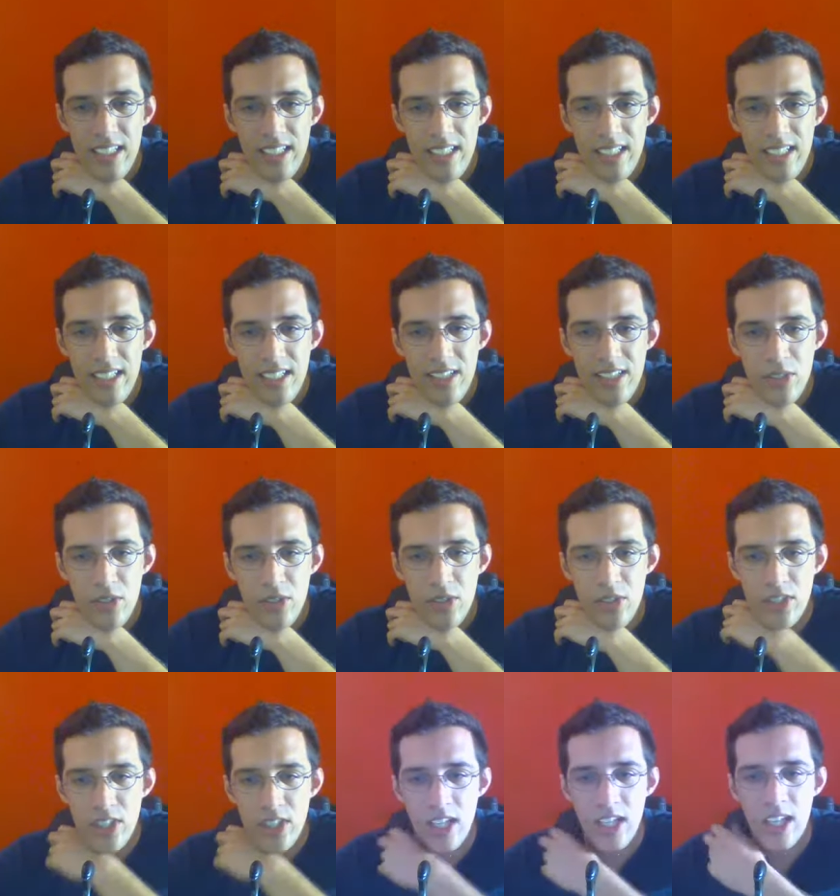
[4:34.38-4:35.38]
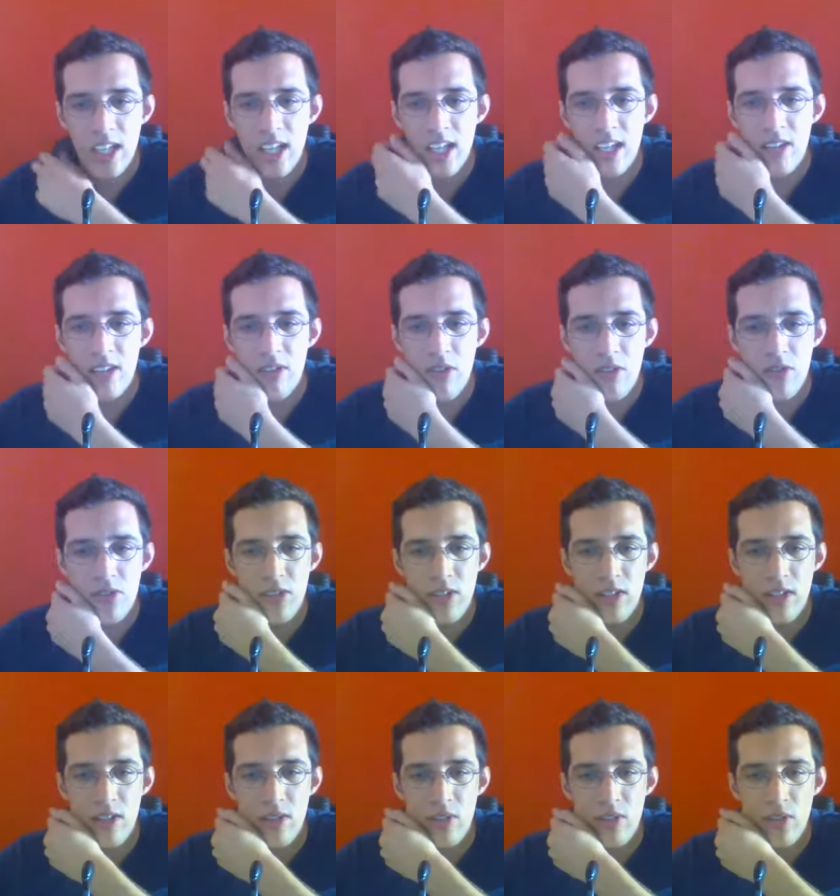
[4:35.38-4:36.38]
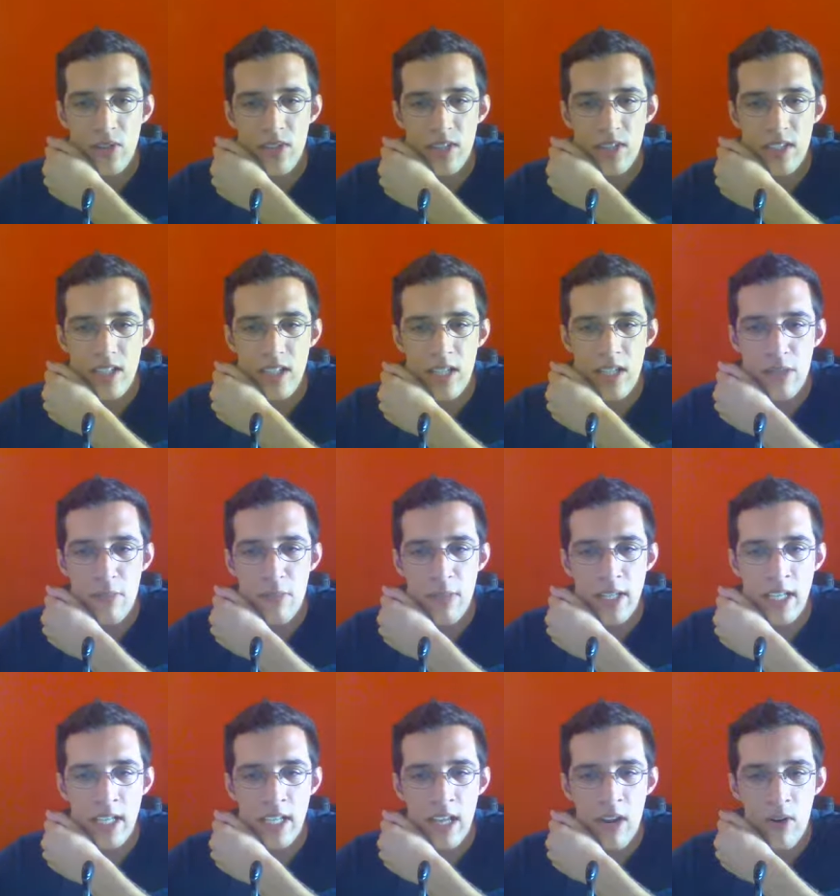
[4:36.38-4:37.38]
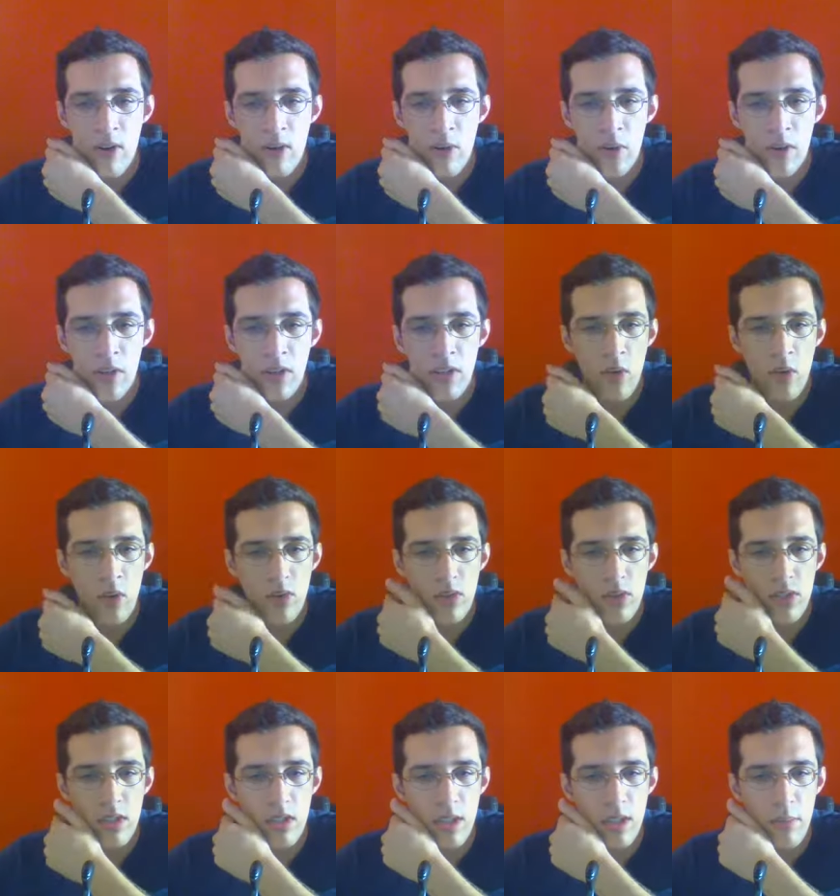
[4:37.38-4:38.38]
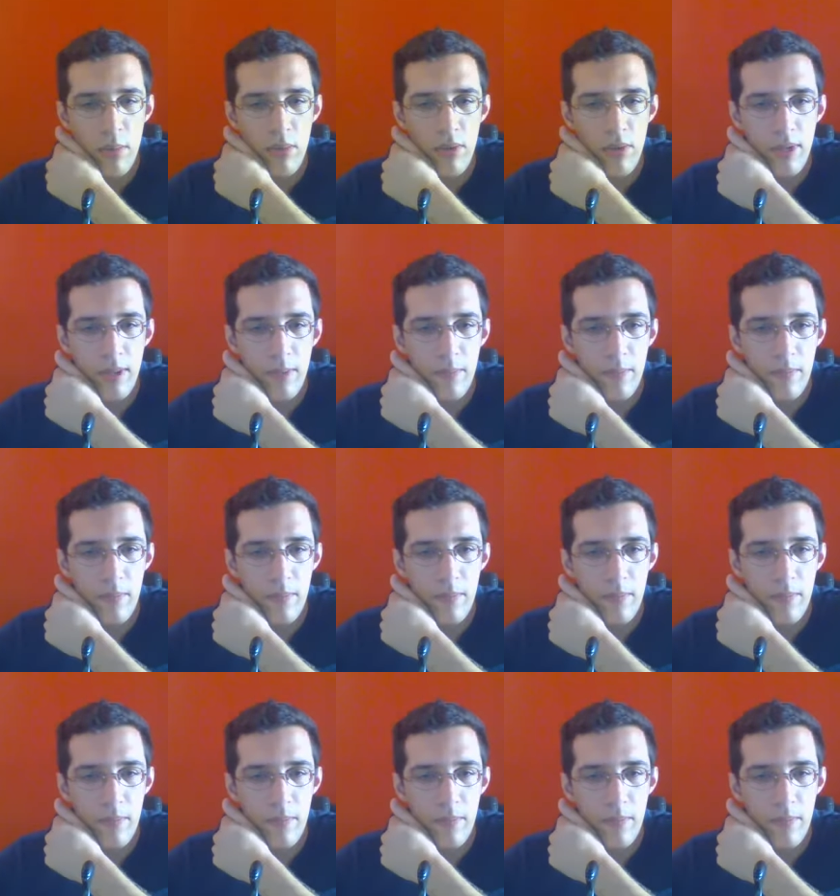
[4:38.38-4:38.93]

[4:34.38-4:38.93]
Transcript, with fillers: It's so sticky, gross, and look, it's making our rudder all slippery.